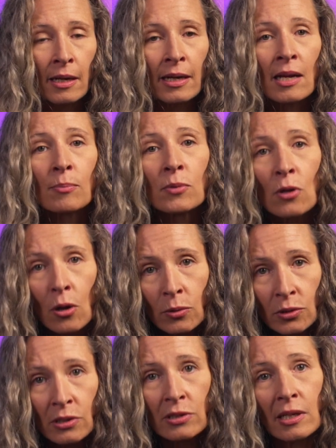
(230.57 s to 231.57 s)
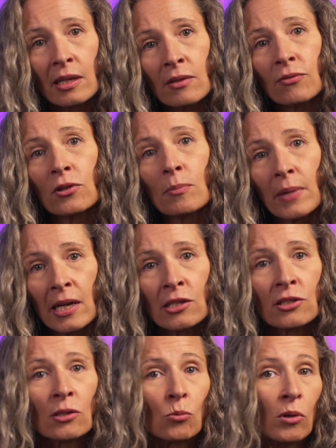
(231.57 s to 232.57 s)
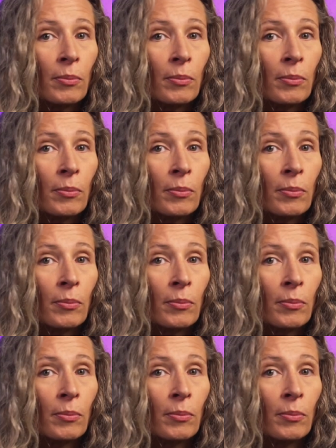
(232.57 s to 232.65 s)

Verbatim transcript: hypnosis information will